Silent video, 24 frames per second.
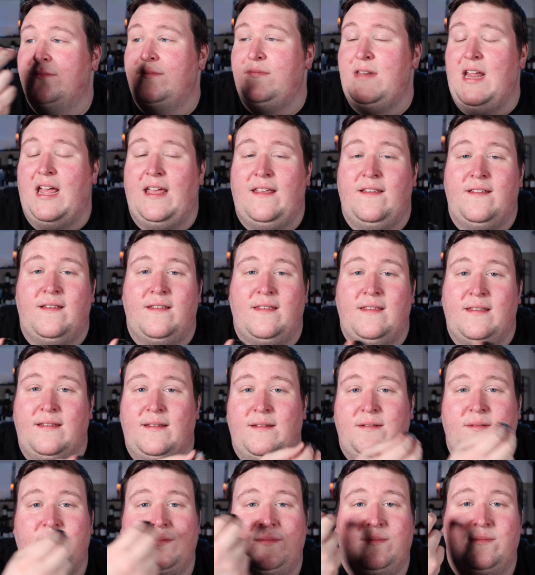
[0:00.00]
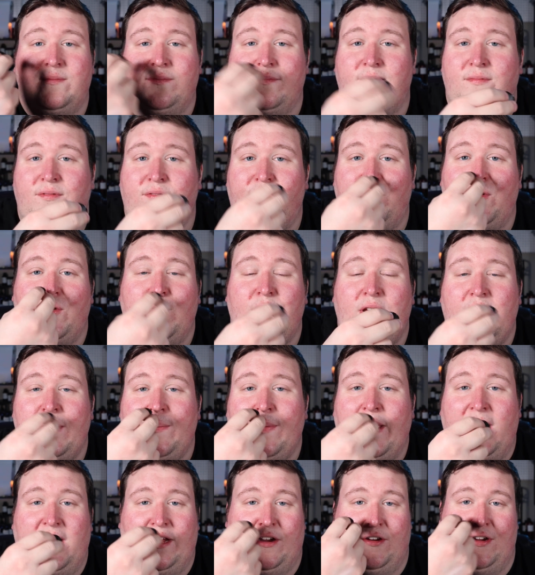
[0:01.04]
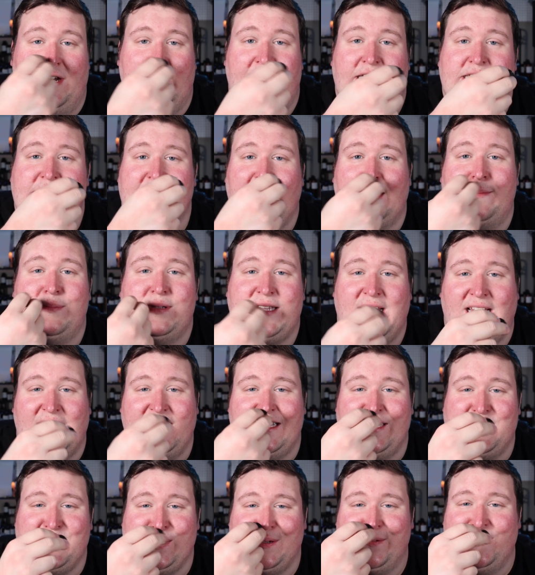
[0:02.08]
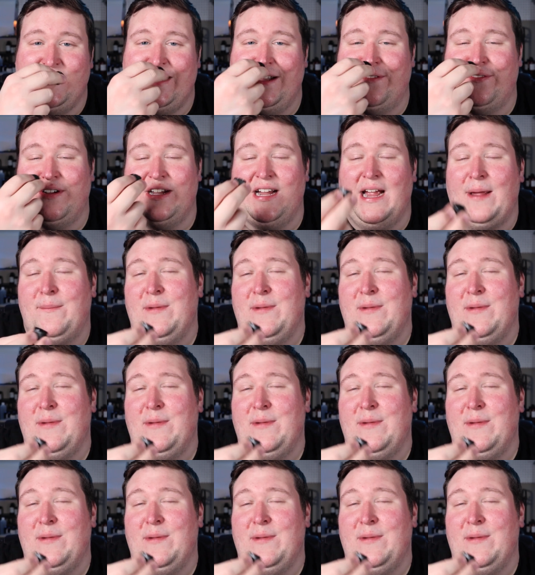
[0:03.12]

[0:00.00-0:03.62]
nice foodie bakery type scents or whatever.